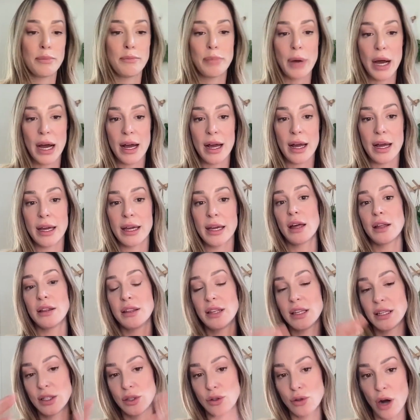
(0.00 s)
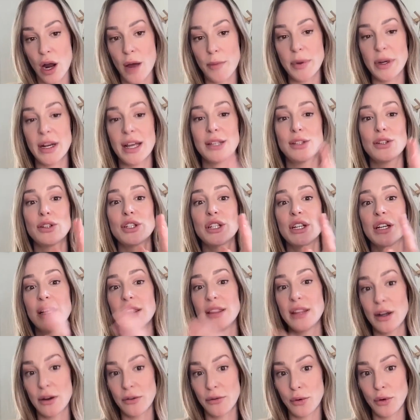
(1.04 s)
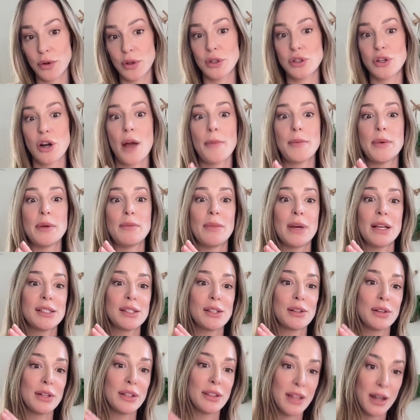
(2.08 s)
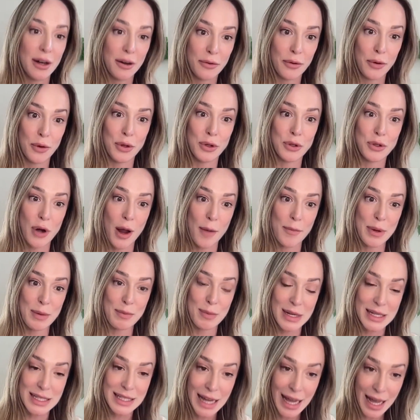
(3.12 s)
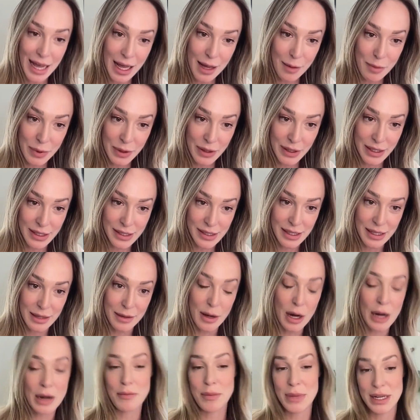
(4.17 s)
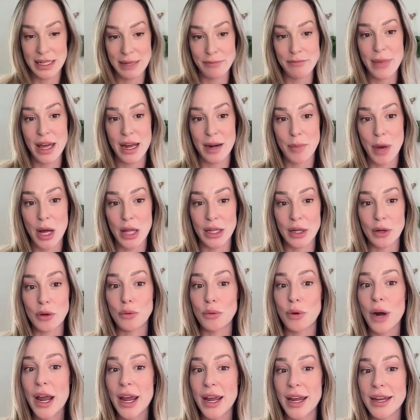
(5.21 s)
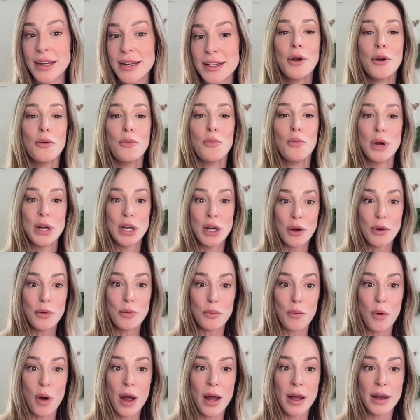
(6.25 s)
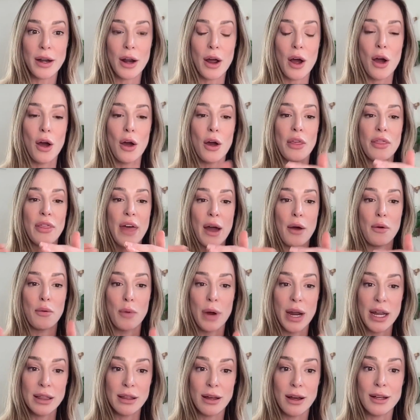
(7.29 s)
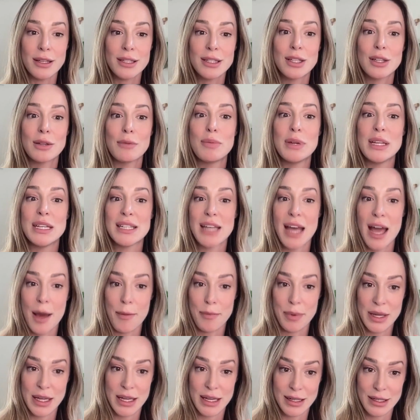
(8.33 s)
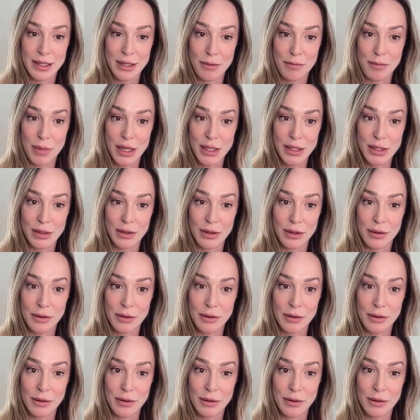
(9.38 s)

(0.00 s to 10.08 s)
by this drop in estrogen and therefore the drop in muscle and therefore the drop in metabolism and metabolic rate, we don't want that weight loss to be tapping into muscle.